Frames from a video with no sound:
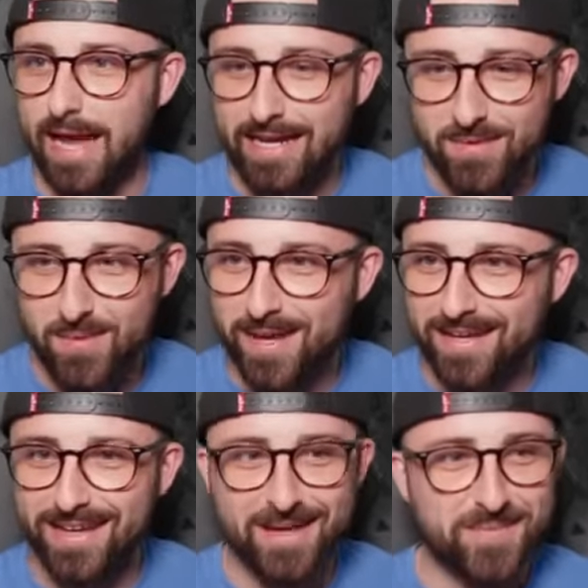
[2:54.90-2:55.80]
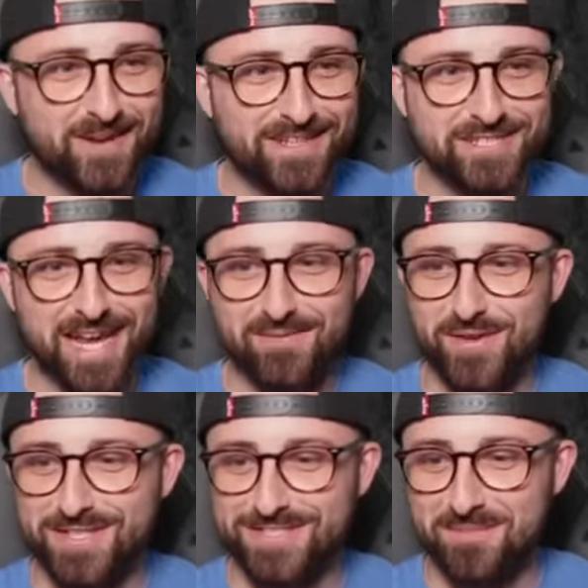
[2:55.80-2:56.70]
Can anyone make it? Let me know in the chat if
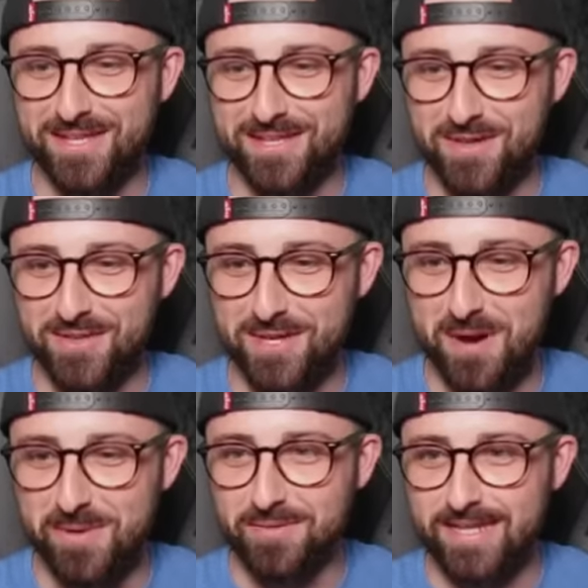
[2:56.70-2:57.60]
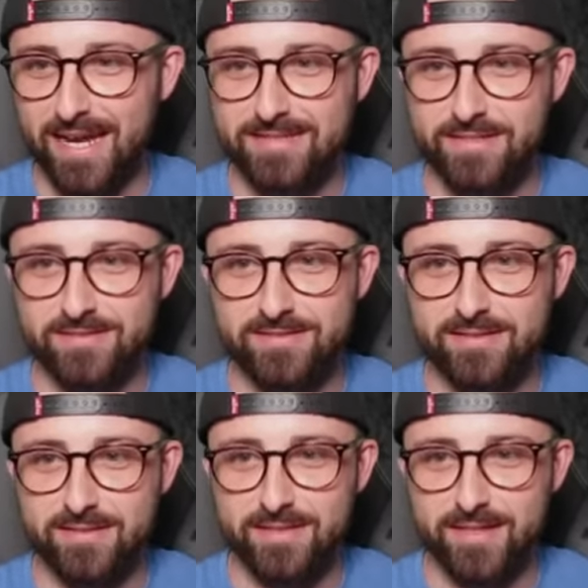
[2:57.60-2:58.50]
this is something that you think you might be able to get to.
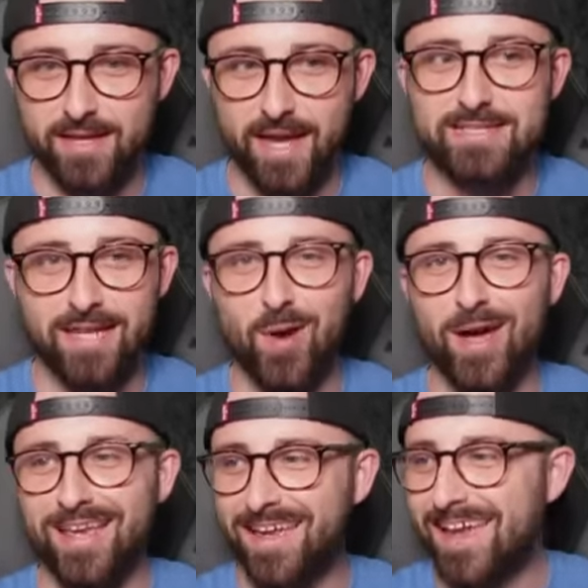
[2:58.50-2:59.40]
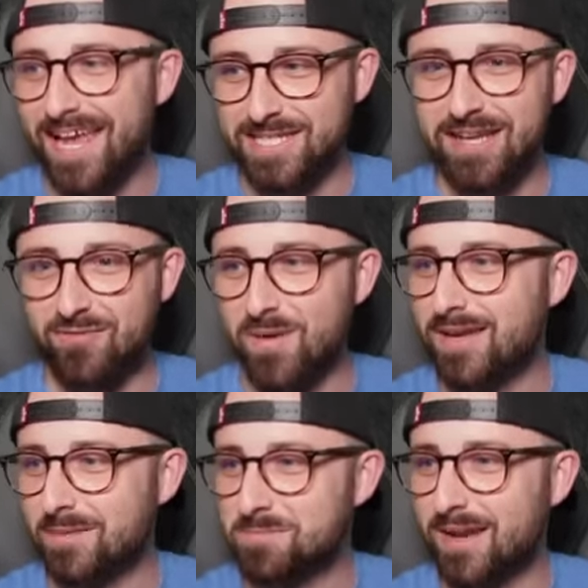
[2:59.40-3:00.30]
It's a lot. I've
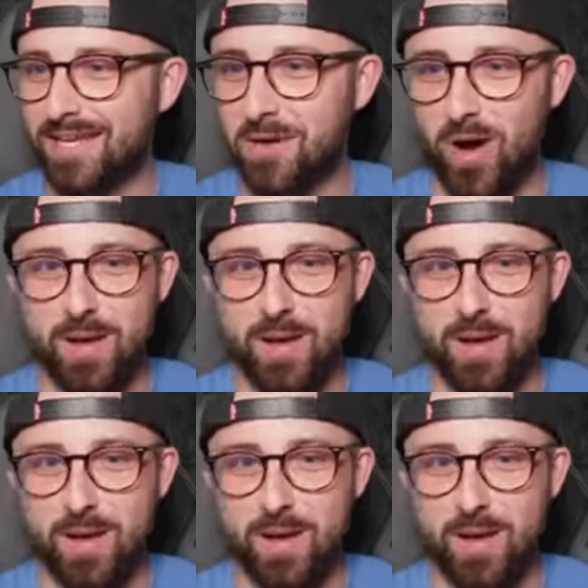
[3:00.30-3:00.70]
ended up spending